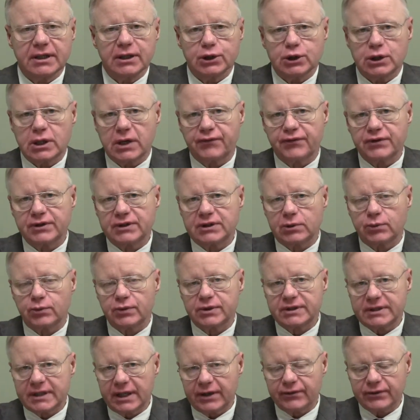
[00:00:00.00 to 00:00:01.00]
Jefferson
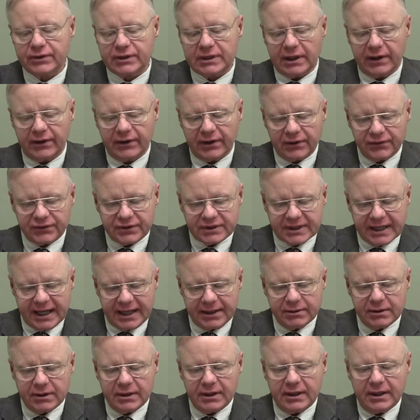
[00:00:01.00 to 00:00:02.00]
was secretary of
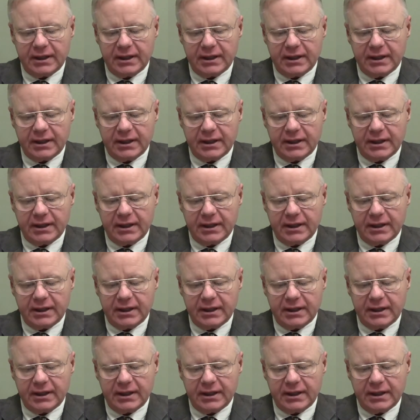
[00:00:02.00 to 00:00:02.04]
state.